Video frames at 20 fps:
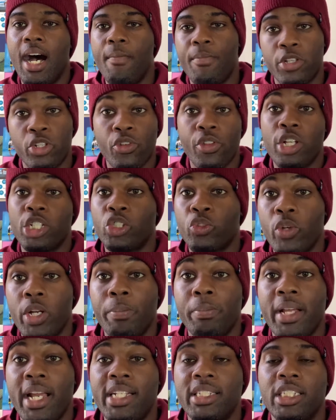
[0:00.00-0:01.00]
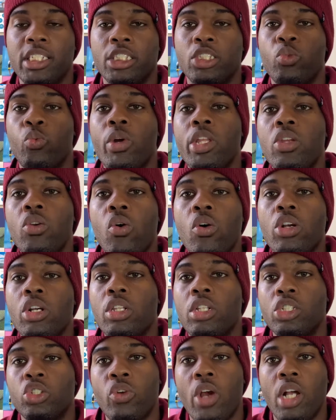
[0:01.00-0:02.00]
So there's 3 places. When you order
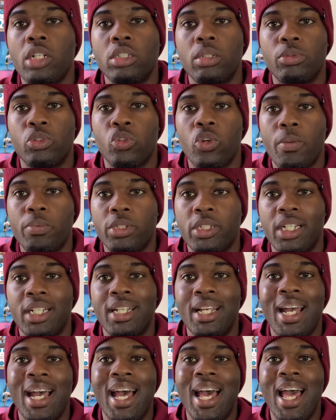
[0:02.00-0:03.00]
the trial subscription,